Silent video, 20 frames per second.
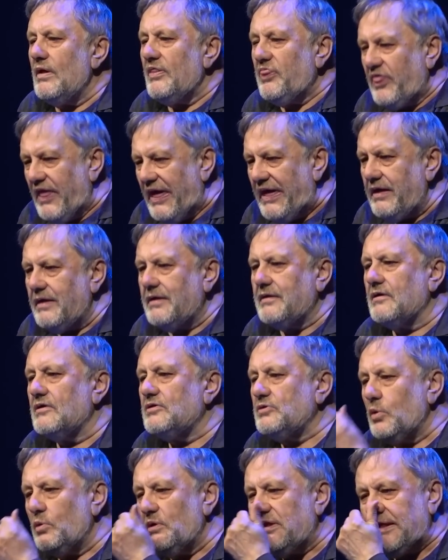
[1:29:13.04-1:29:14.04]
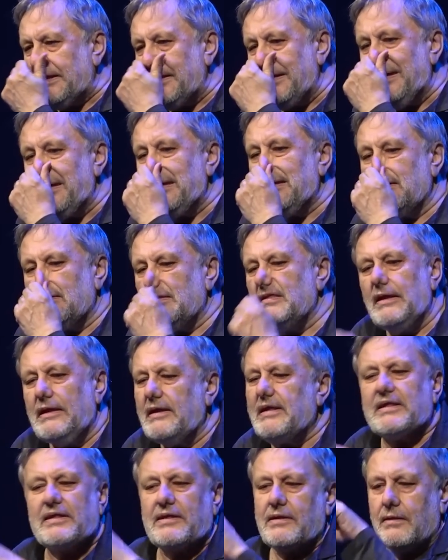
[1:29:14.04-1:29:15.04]
think to see
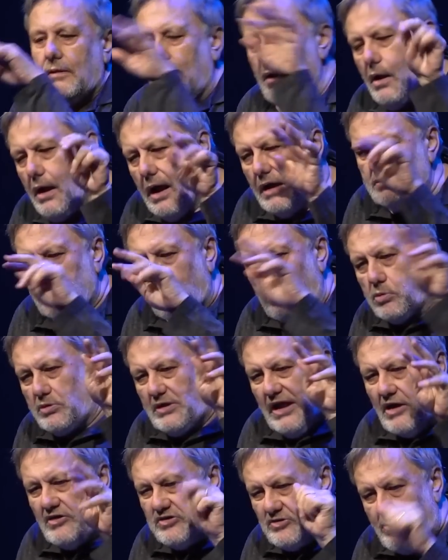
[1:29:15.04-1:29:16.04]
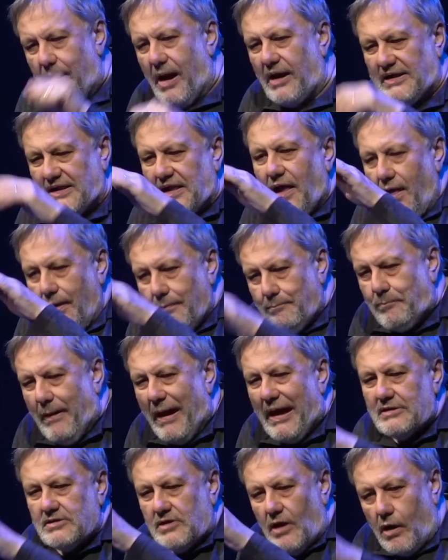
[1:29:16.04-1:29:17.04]
this under quotation marks,
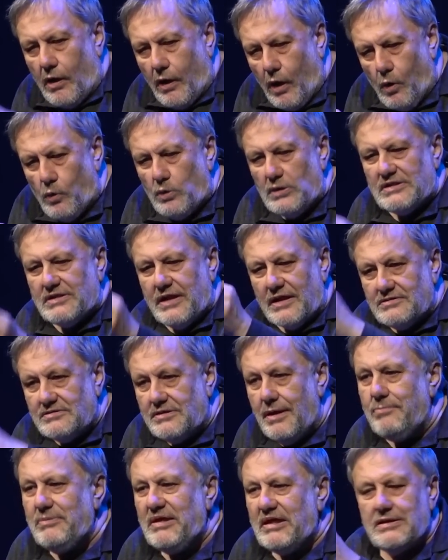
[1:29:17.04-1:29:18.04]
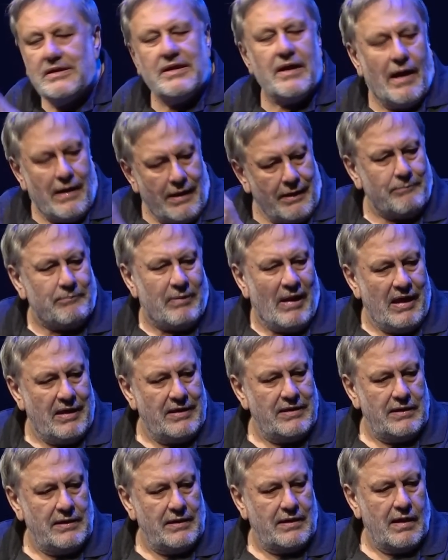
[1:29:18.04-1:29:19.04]
bad role that the media are
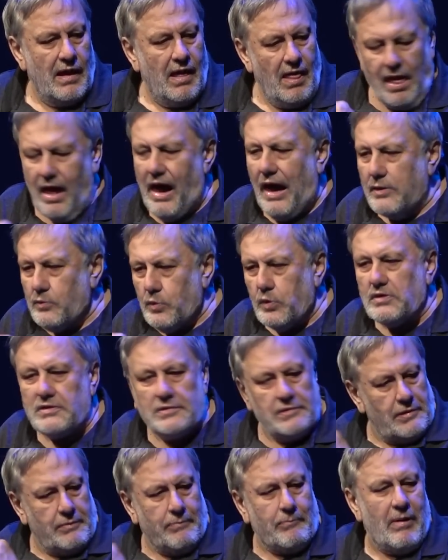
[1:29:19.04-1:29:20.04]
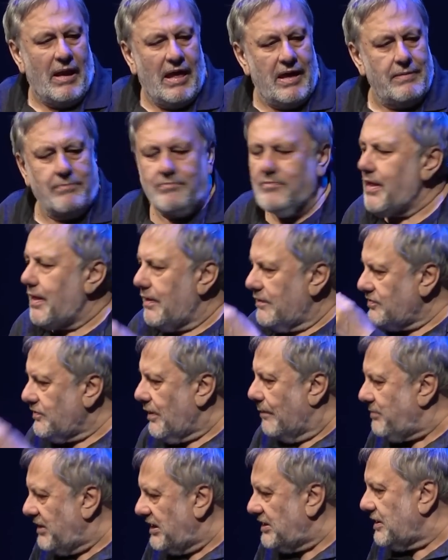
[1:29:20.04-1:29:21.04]
playing, I wouldn't blame
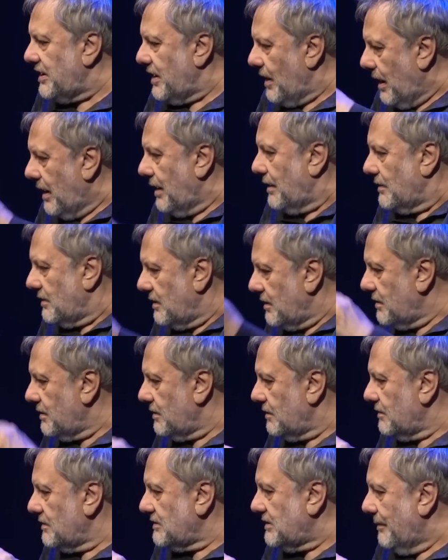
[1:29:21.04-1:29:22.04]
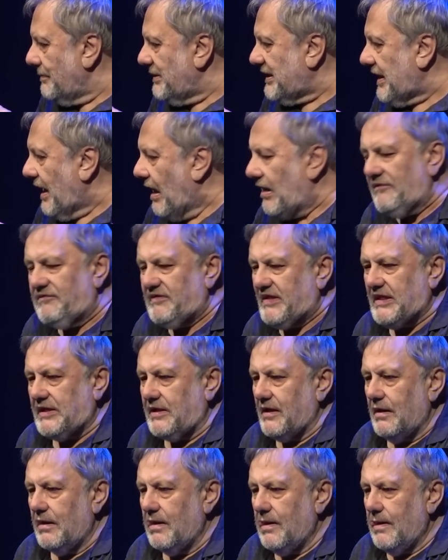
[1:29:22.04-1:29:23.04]
the media
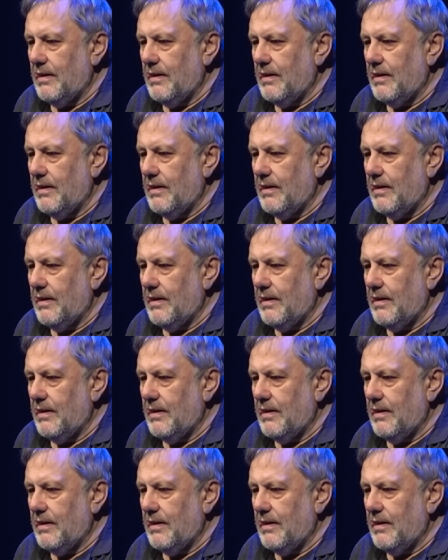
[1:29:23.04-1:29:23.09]
themselves.